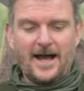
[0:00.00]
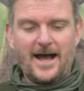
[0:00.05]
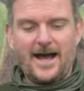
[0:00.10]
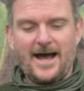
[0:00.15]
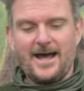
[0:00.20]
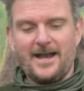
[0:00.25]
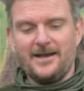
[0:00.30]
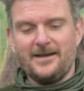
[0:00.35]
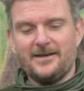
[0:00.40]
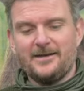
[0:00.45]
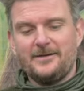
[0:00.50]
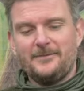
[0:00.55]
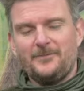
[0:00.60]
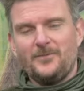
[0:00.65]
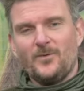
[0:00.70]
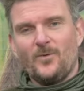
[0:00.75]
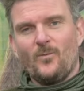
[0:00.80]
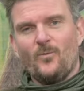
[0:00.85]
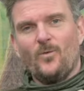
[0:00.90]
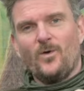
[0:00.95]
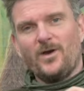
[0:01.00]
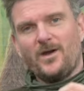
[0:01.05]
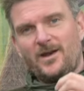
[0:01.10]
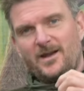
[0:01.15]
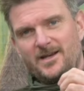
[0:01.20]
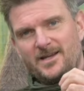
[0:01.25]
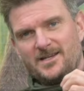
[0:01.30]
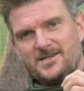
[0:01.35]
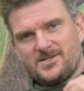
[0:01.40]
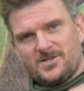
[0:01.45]
and we're going
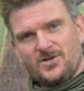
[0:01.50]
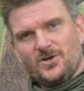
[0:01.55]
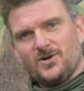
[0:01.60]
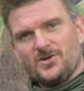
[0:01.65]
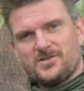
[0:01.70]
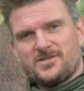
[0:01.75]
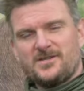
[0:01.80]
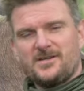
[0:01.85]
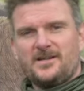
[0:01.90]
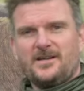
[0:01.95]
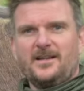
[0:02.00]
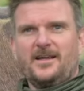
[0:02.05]
to discuss